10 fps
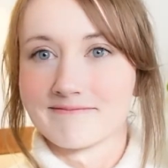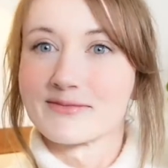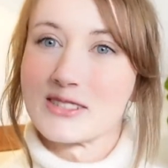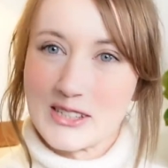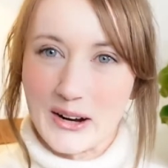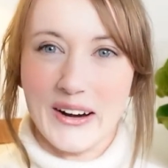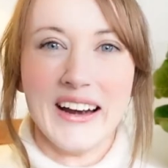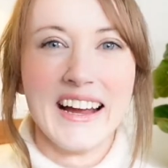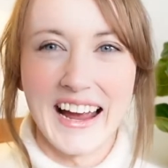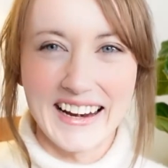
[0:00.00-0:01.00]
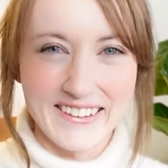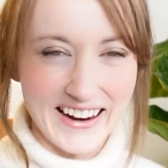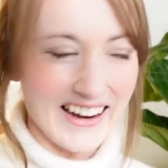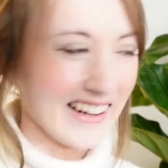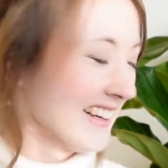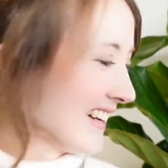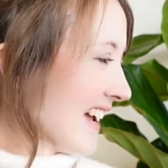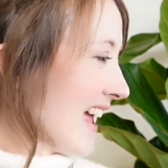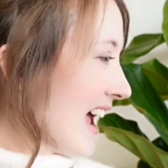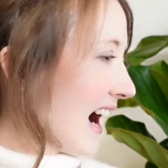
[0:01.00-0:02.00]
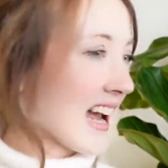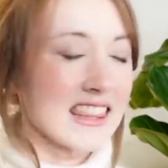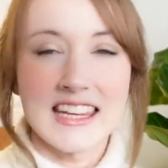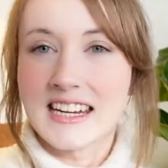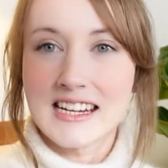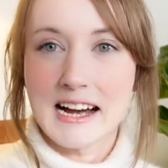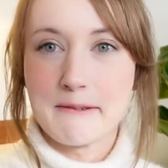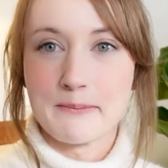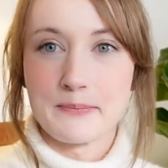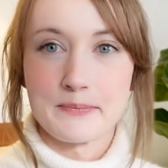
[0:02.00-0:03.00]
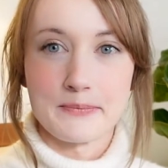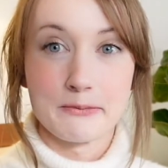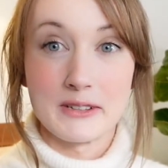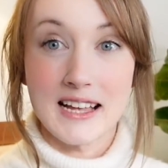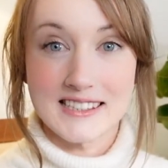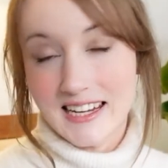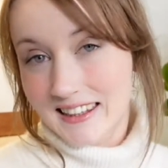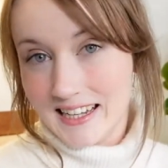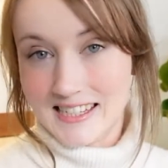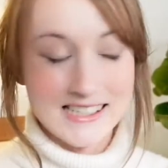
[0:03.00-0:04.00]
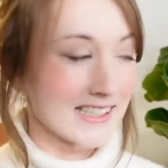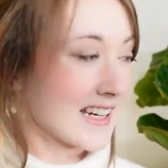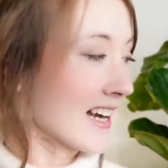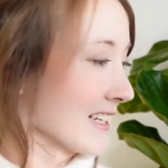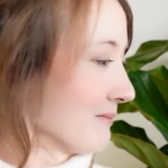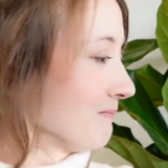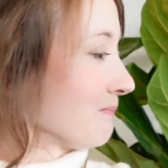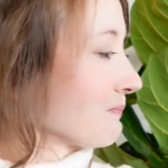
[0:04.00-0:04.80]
So anyway, I think with that said, let's get started.